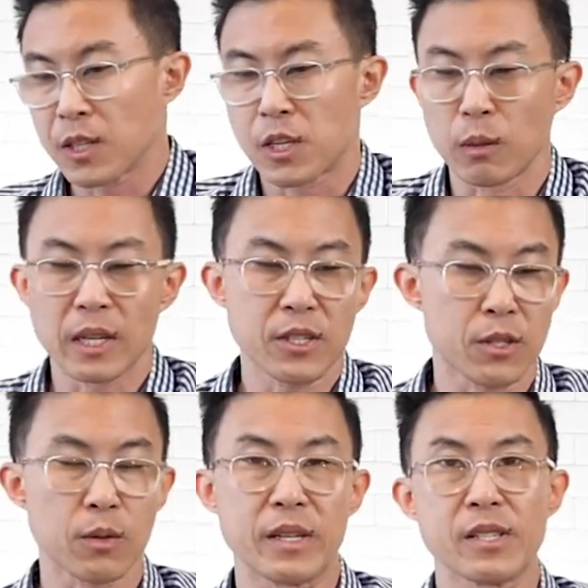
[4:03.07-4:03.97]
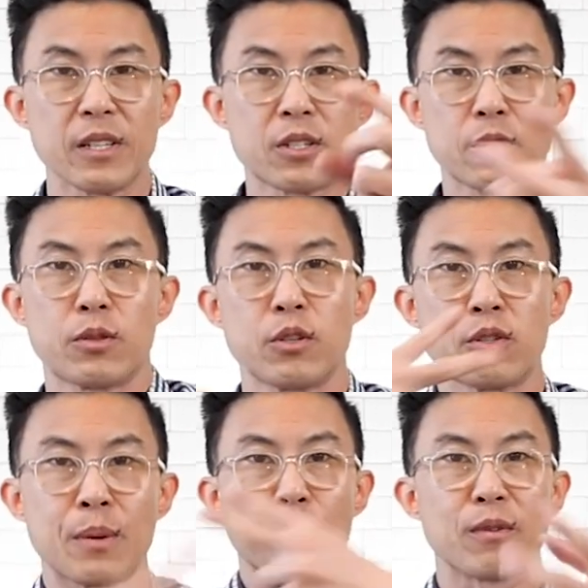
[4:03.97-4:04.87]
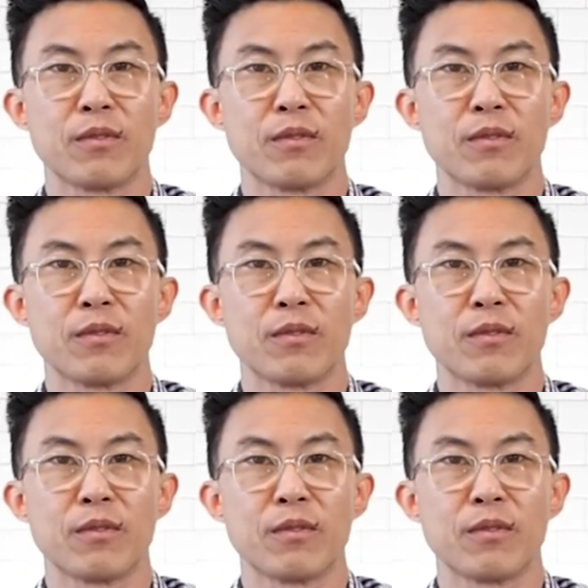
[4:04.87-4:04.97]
So let's do this. Let's do two separate